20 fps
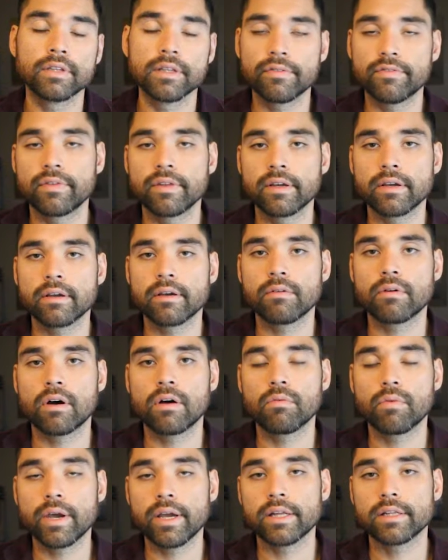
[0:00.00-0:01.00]
lifting
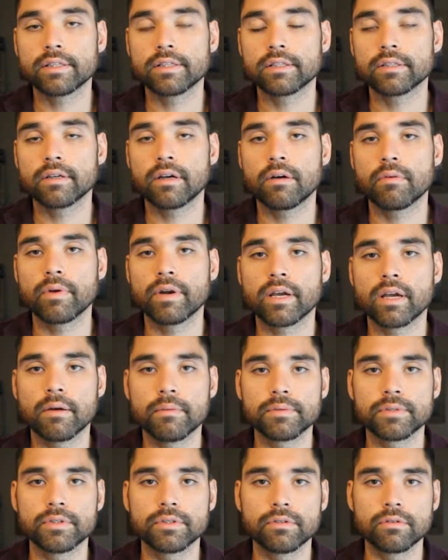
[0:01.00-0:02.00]
weights when it
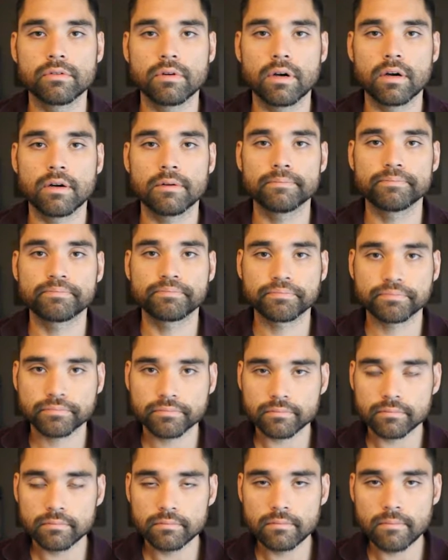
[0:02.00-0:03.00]
comes to
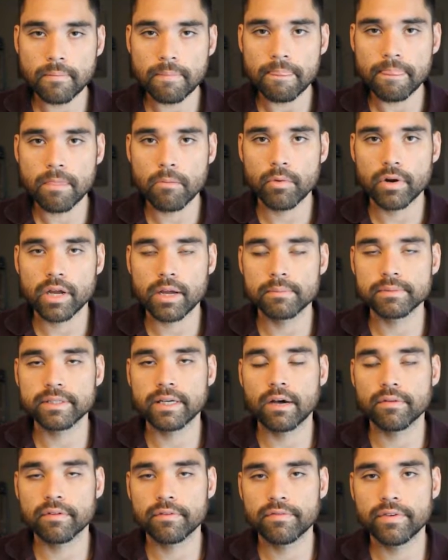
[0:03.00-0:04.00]
when it comes
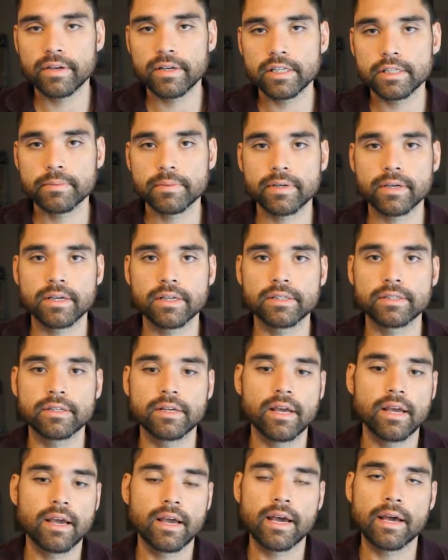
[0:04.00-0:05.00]
to health and fitness,
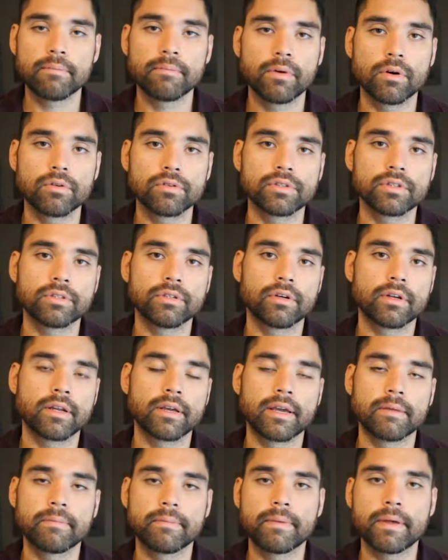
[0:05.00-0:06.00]
because at most you're
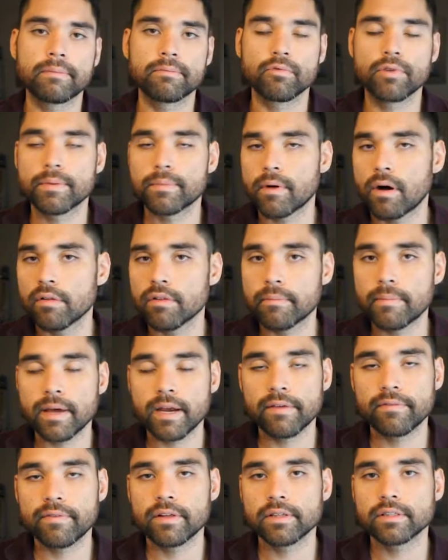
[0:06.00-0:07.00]
going to reap all the
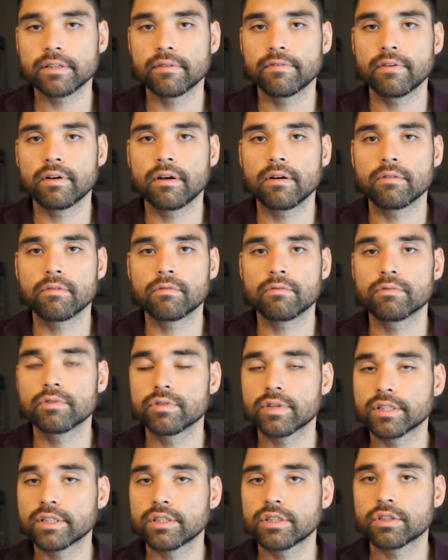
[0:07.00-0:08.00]
benefits of
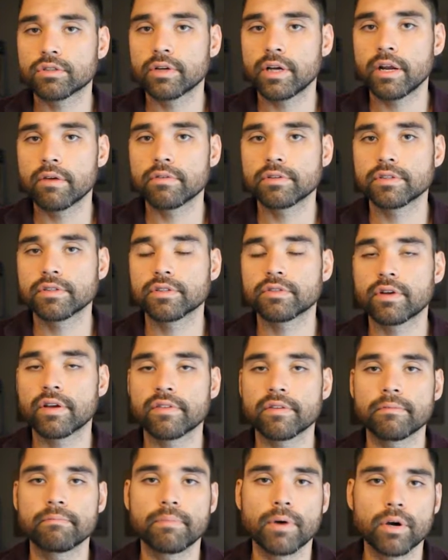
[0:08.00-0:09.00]
resistance training, which is
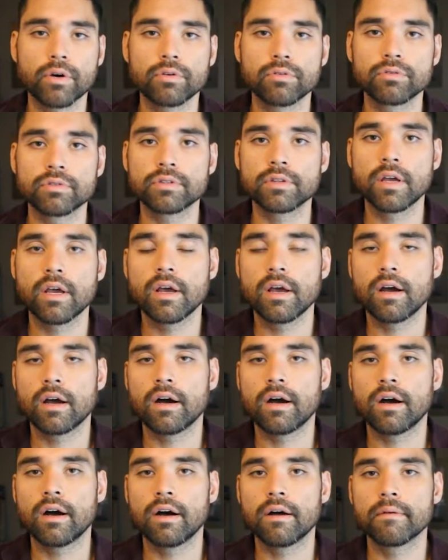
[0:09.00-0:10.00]
strengthened bones,
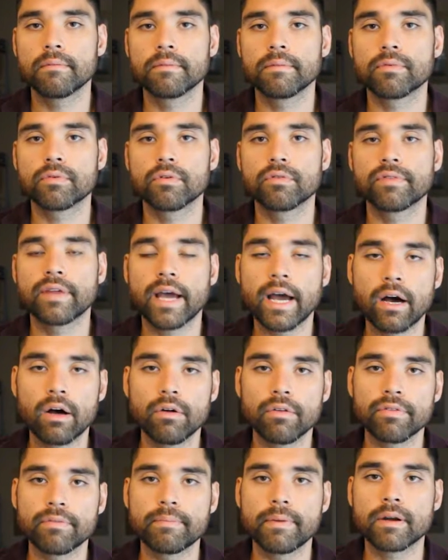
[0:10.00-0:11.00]
improved
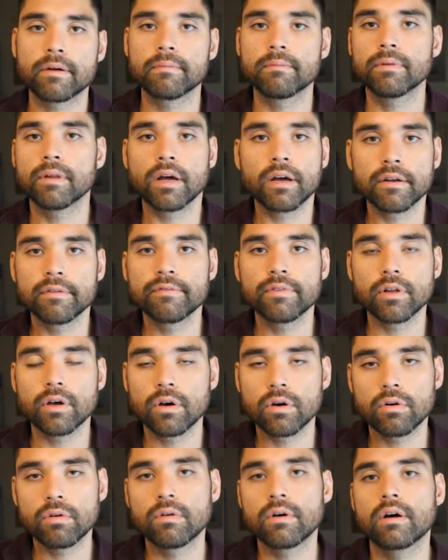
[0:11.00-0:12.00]
health, better blood
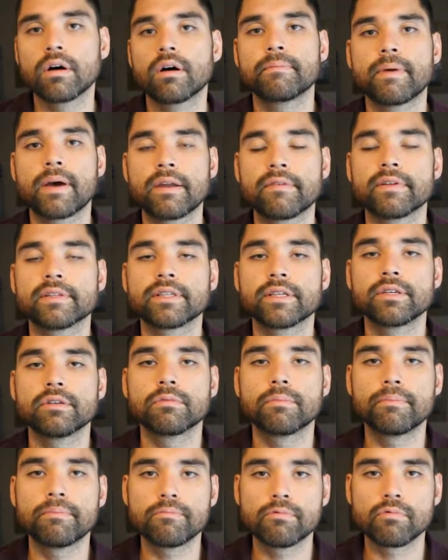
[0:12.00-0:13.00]
flow, benefits that
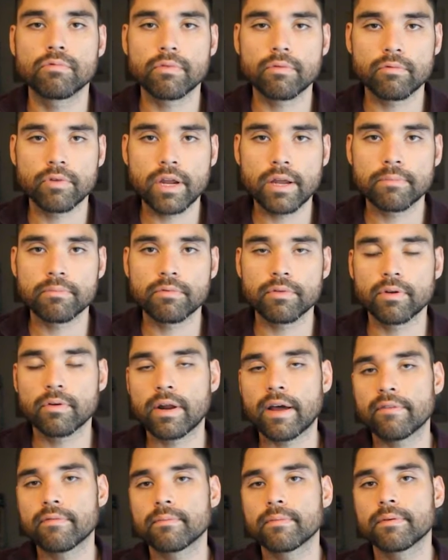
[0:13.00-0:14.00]
you'll reap
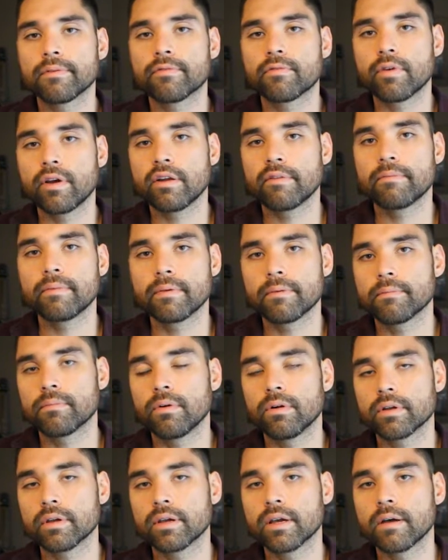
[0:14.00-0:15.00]
without having to be afraid of
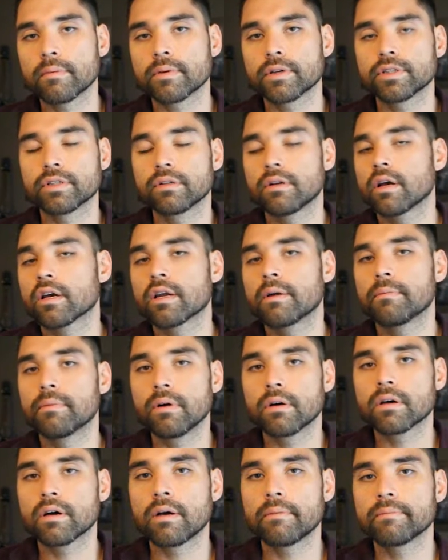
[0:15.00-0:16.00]
bulking up, because you're not going to
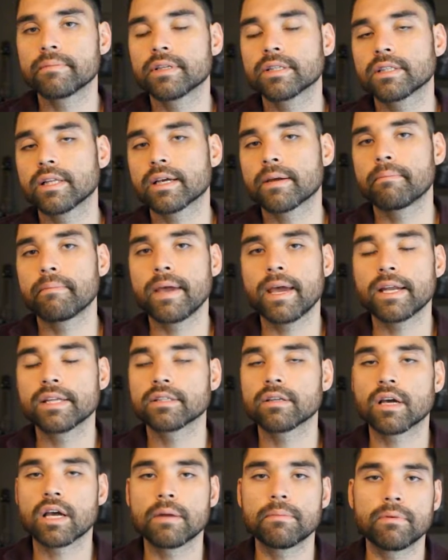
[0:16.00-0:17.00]
bulk up. Just like a man
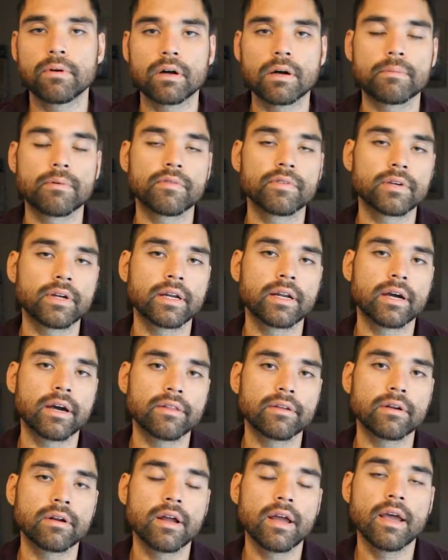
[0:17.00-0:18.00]
is not going to bulk up overnight
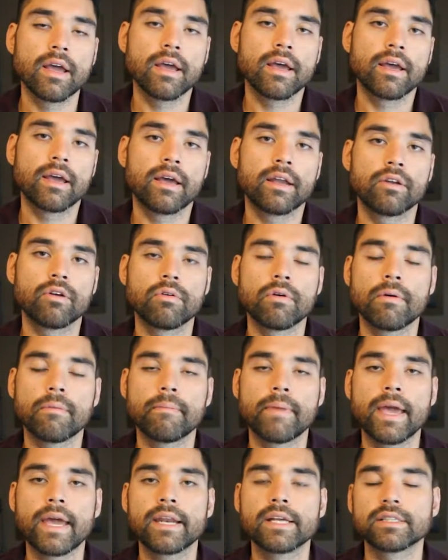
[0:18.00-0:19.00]
either, and a
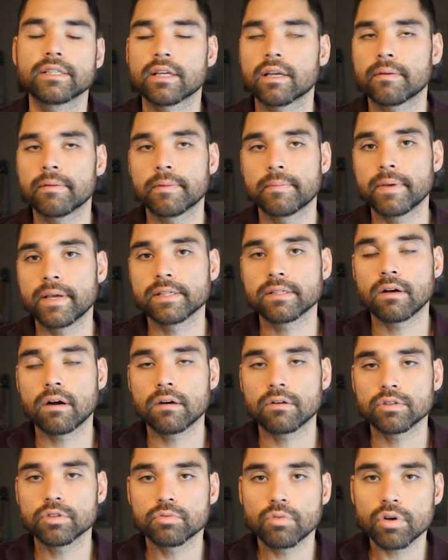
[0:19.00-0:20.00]
man isn't going to get big as
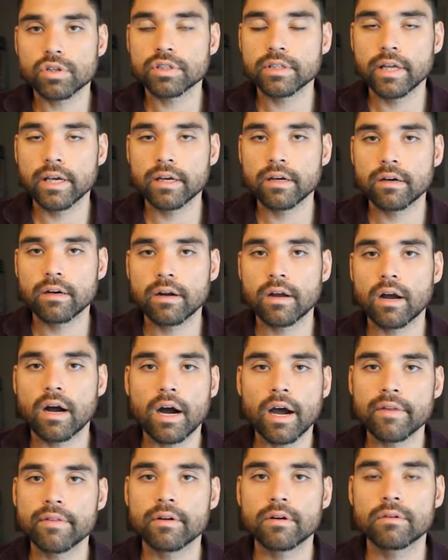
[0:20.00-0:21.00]
Arnold Schwarzenegger
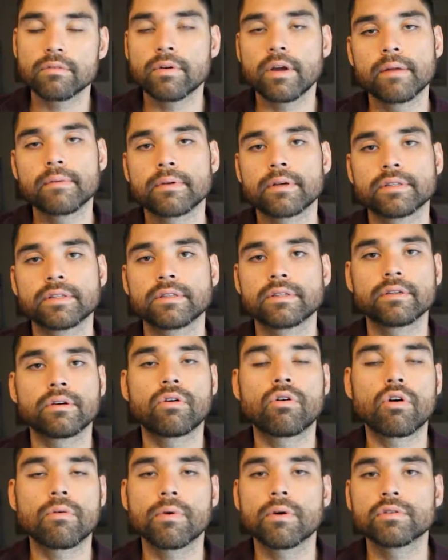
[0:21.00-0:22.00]
either, right? Because
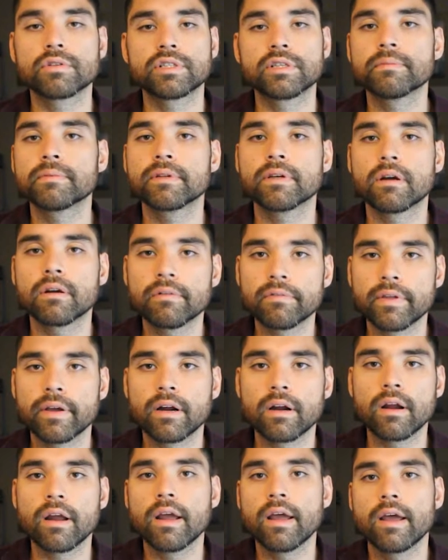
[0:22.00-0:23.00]
the hormones simply aren't
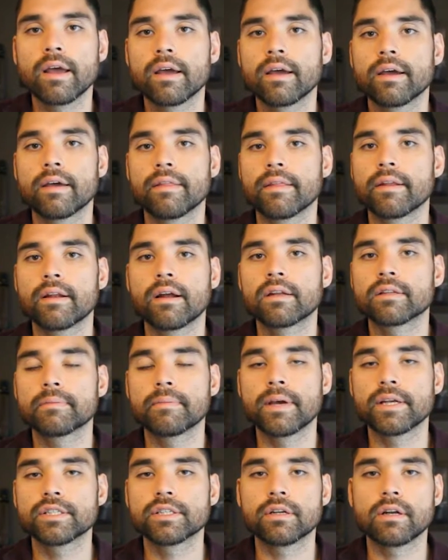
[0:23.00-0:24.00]
there. And then not
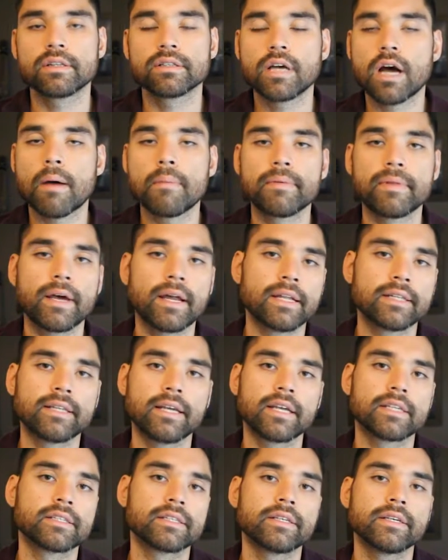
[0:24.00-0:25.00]
to mention, on top of that, it
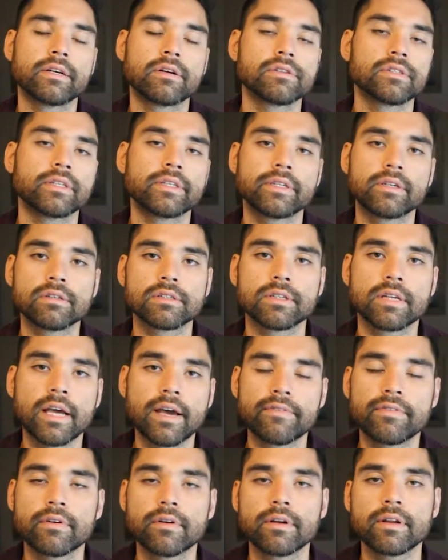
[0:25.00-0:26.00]
takes years and years of
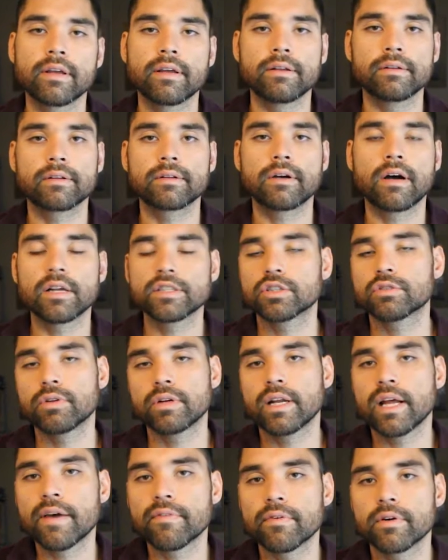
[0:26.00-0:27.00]
effort and
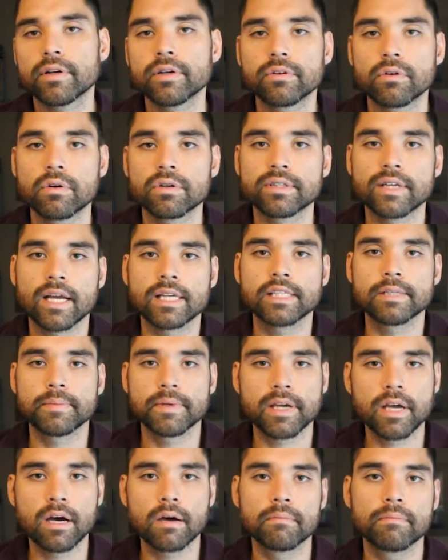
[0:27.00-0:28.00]
concentrated effort in order to
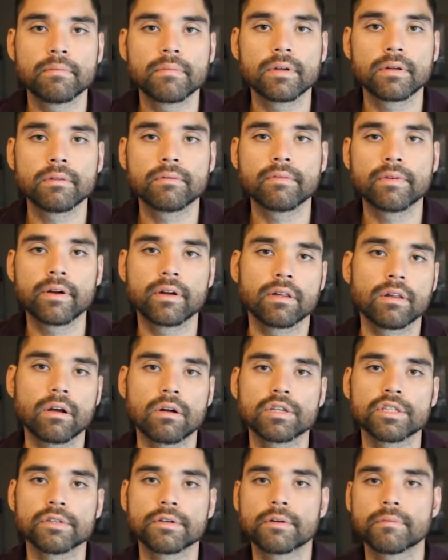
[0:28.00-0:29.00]
actually become very
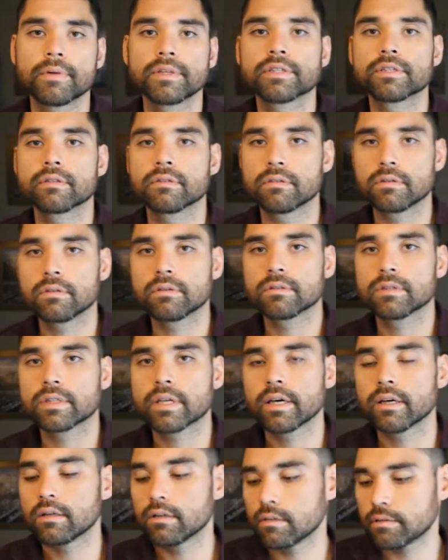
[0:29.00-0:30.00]
large on a muscular
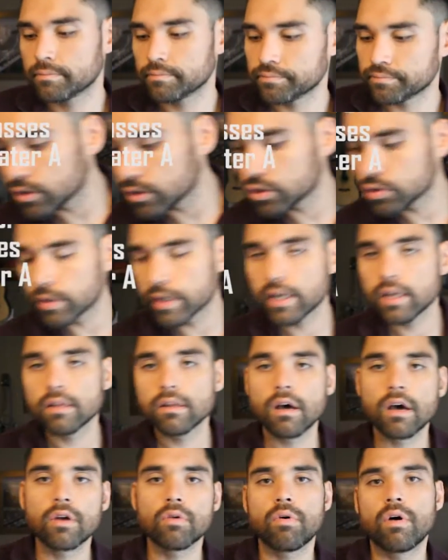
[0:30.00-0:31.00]
scale. Drinking
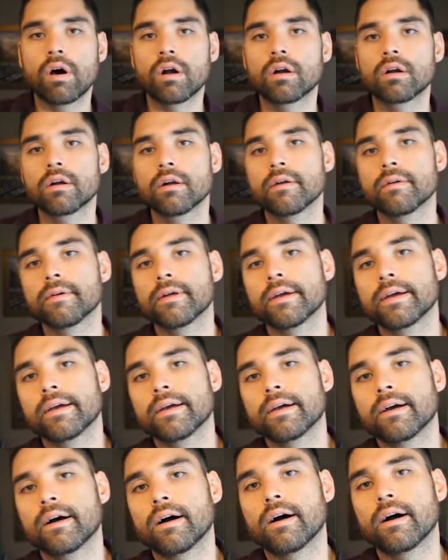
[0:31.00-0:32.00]
a lot of water.
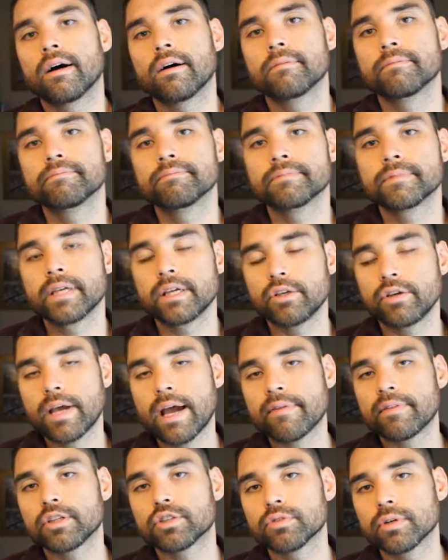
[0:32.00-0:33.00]
Yeah, you
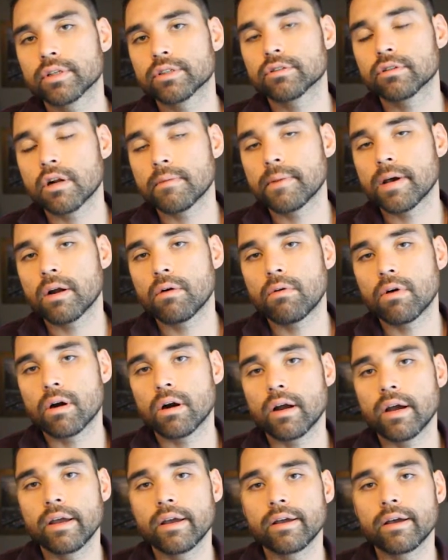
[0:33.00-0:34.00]
have to drink a certain amount of
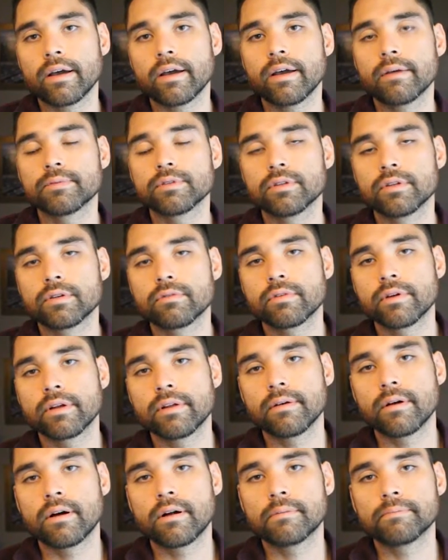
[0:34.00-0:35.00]
water. I absolutely agree.